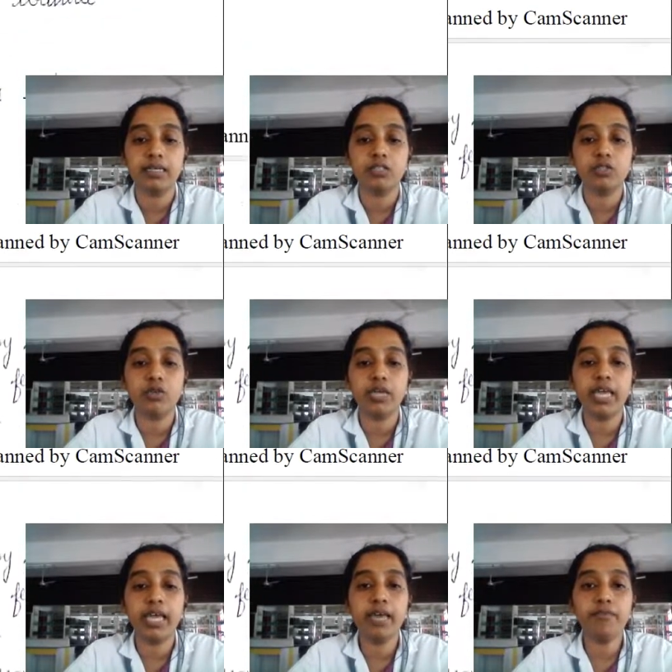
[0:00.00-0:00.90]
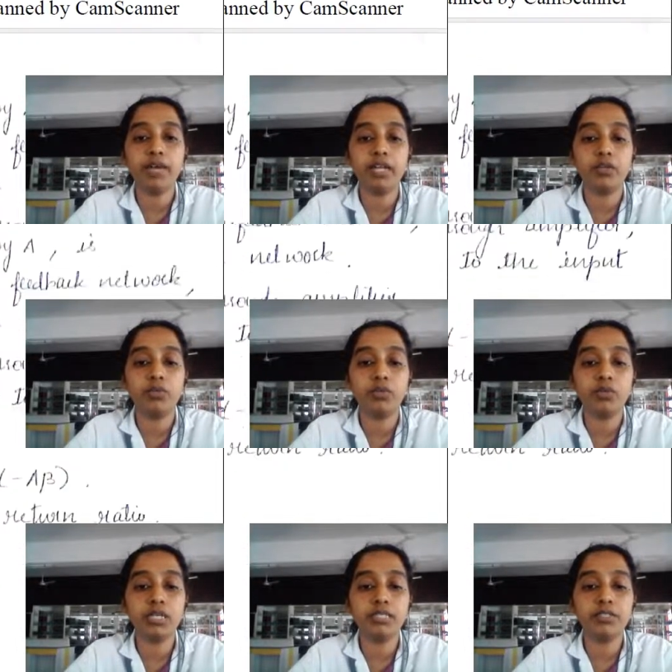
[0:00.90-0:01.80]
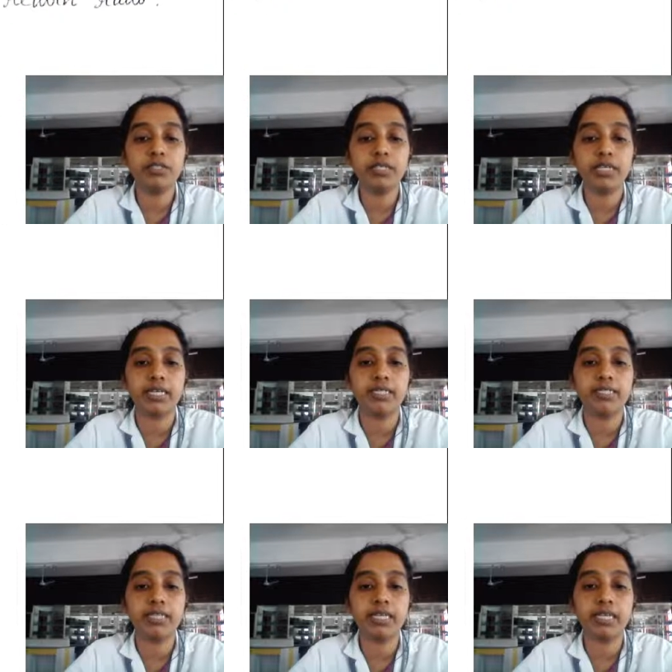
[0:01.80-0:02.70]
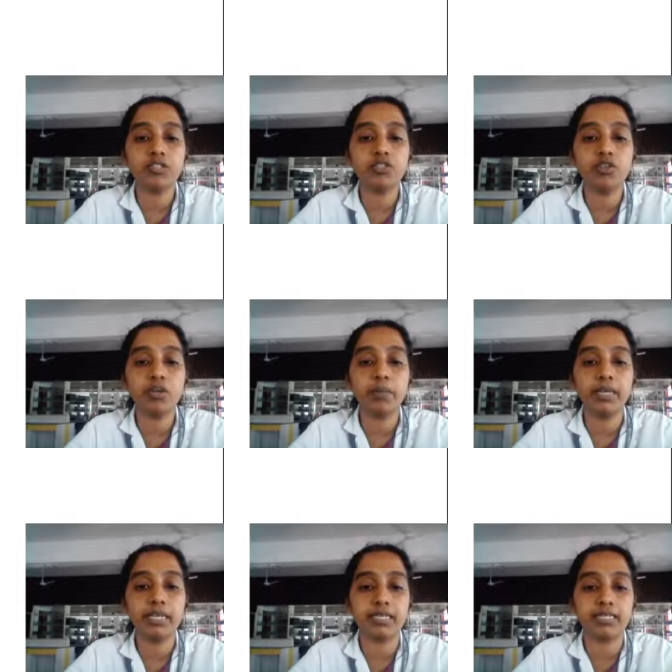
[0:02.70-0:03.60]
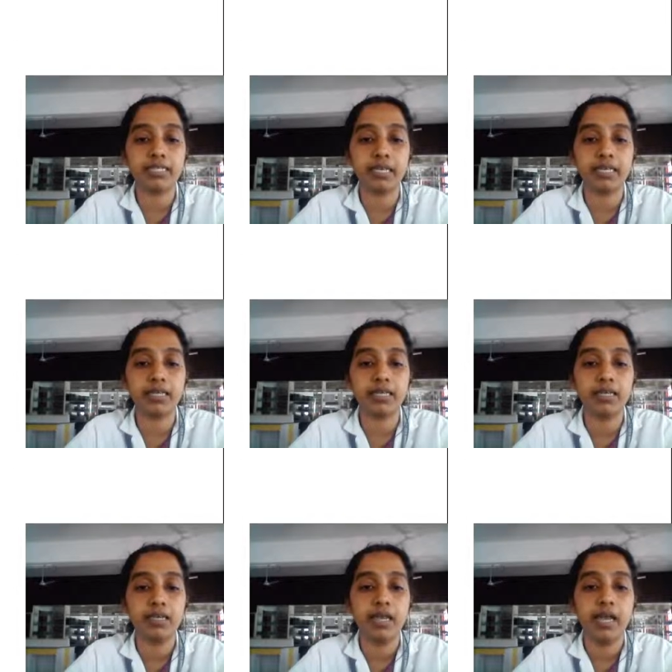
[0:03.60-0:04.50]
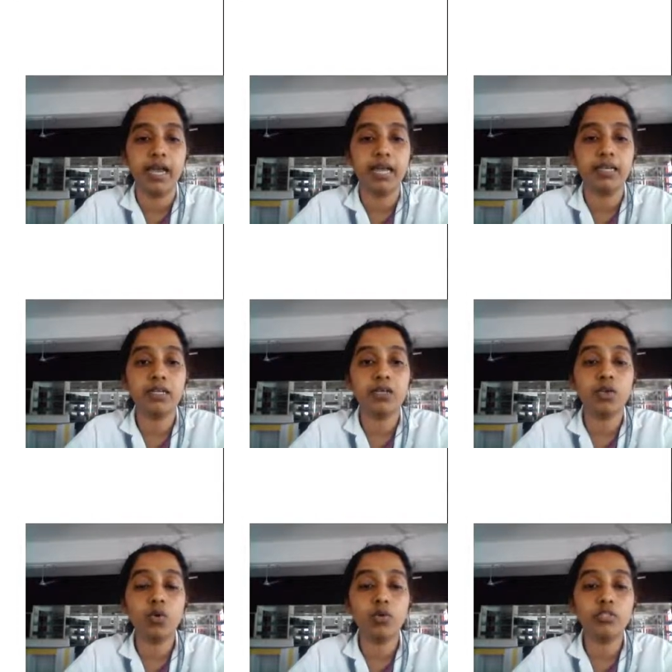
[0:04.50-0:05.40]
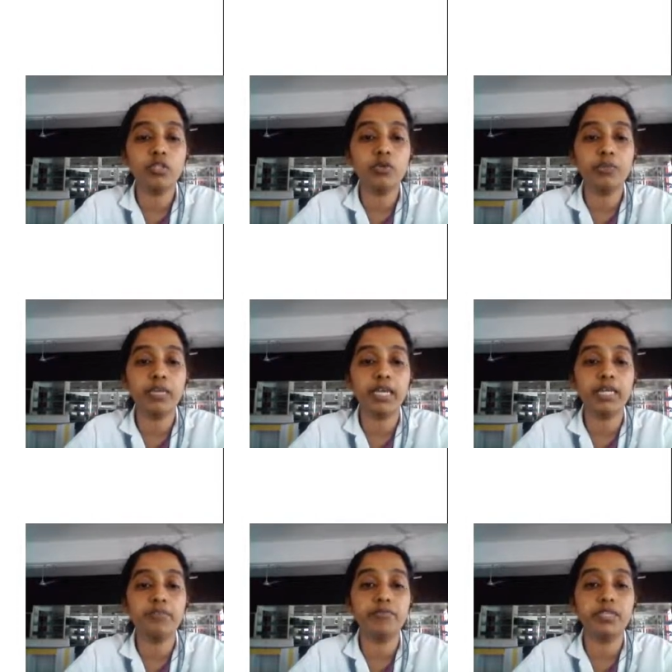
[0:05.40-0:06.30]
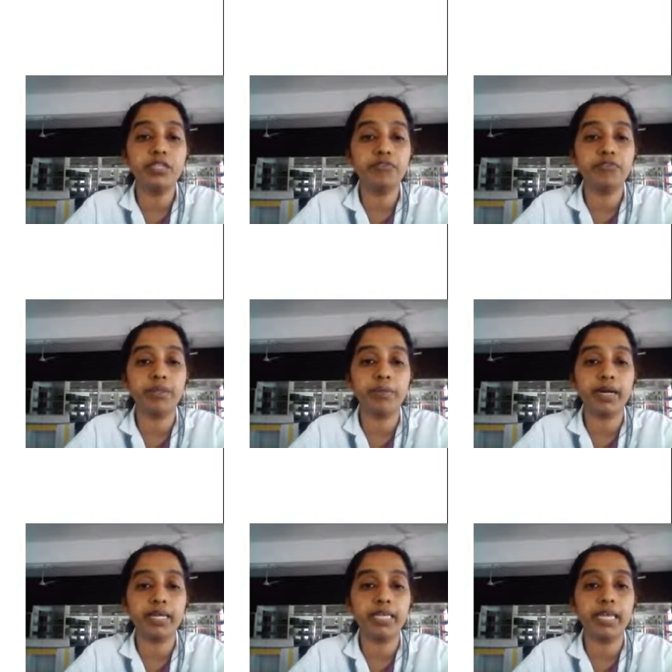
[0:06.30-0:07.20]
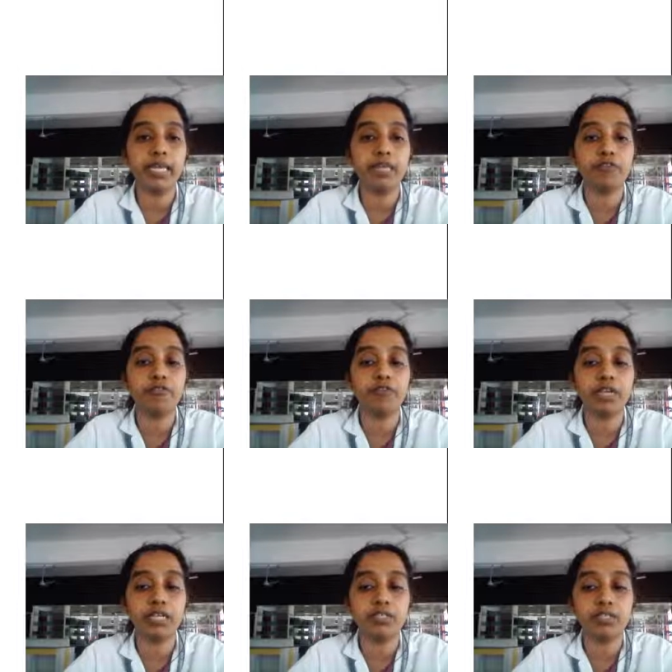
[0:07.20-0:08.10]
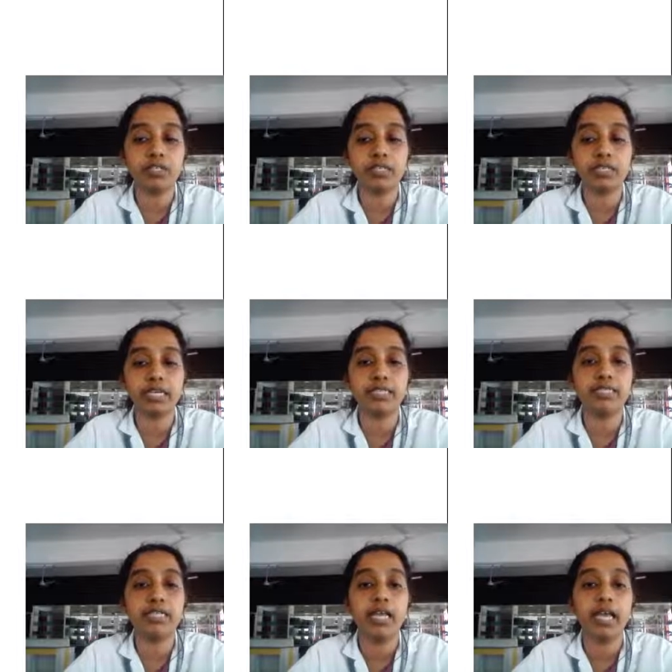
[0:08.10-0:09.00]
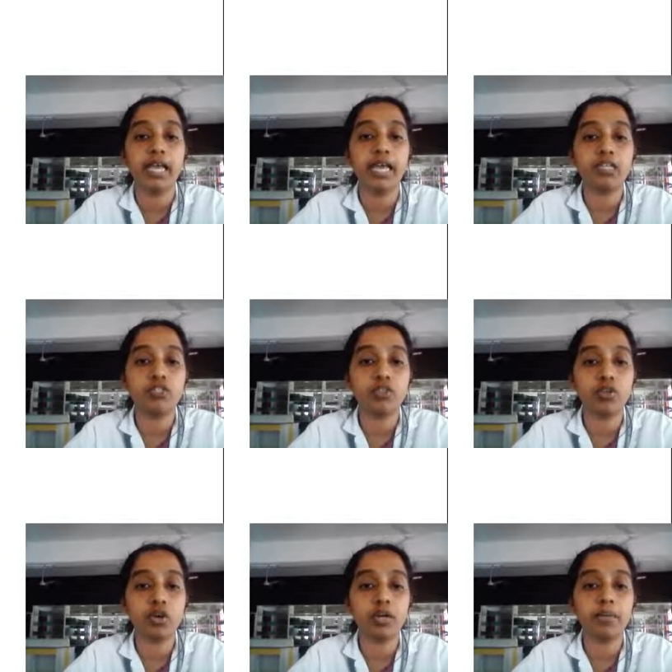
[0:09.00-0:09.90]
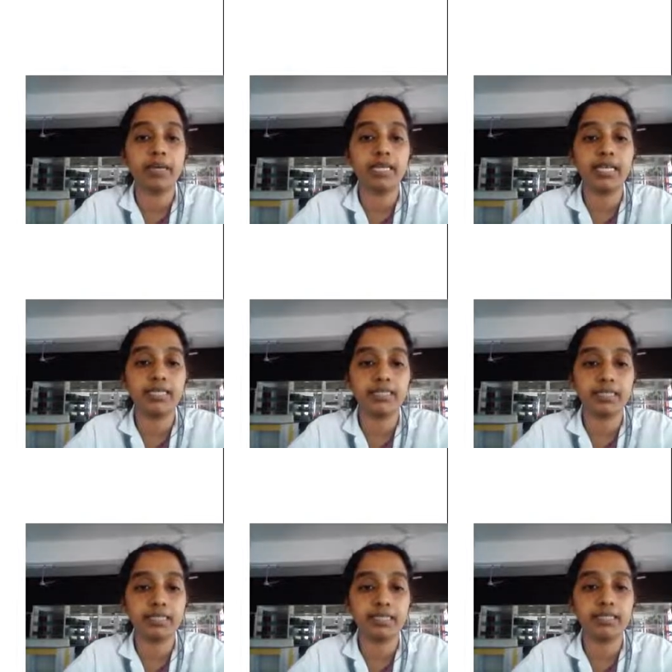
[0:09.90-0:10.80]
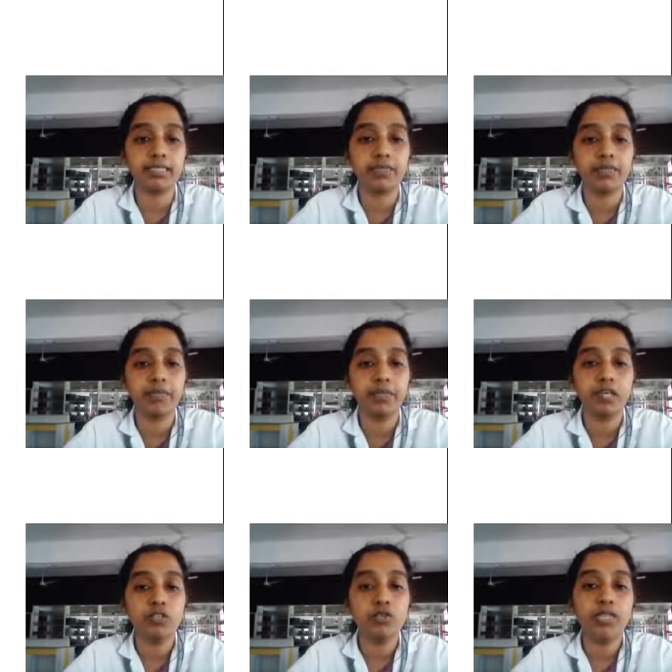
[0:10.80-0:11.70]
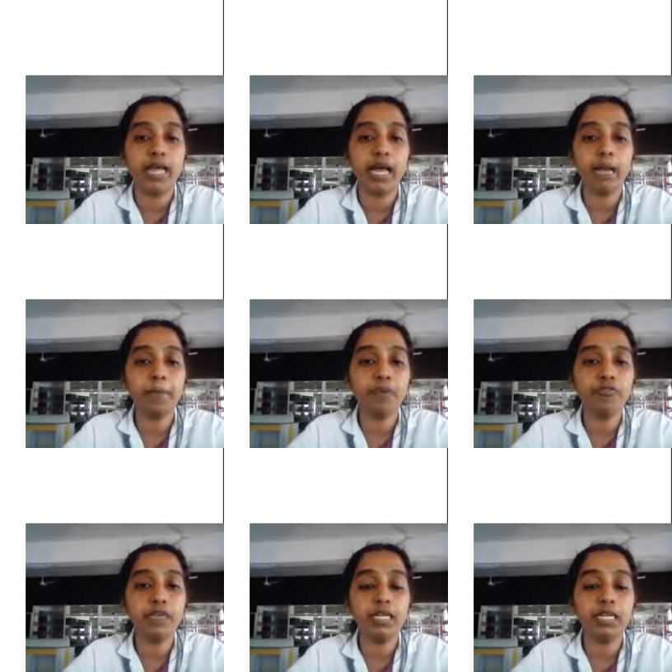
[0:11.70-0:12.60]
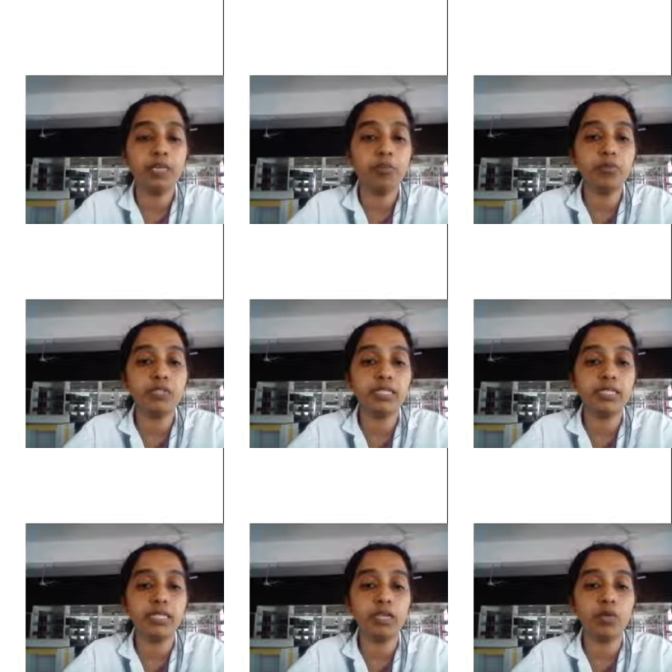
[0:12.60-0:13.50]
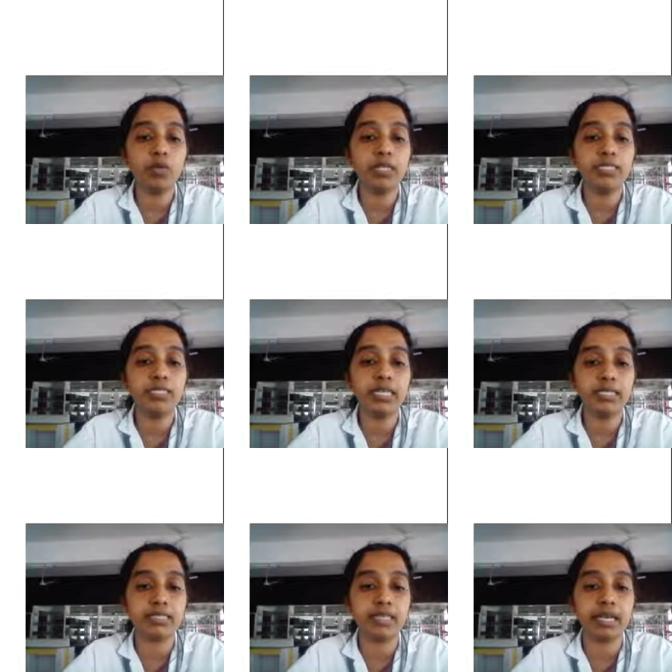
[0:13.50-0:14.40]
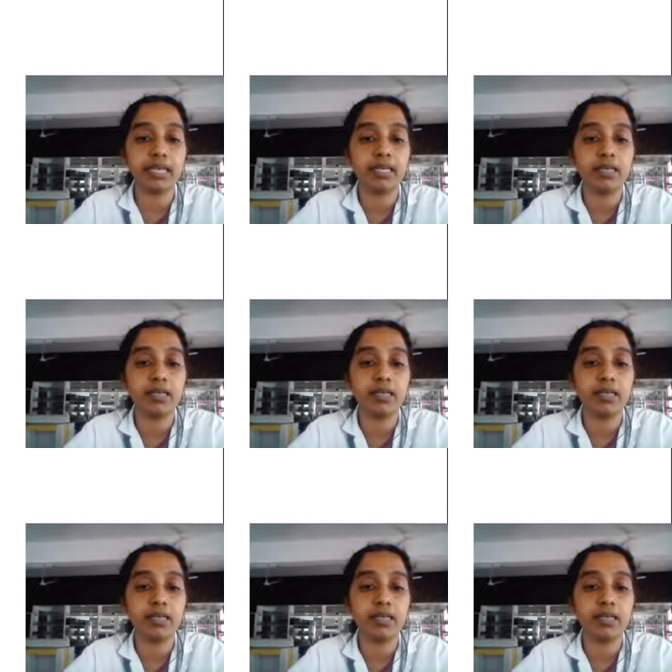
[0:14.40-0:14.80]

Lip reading: So A value considered as X naught by Xi, and closed loop gain with the feedback AF consider it as X naught by Xs. So the amplifier input signal, what is Xi?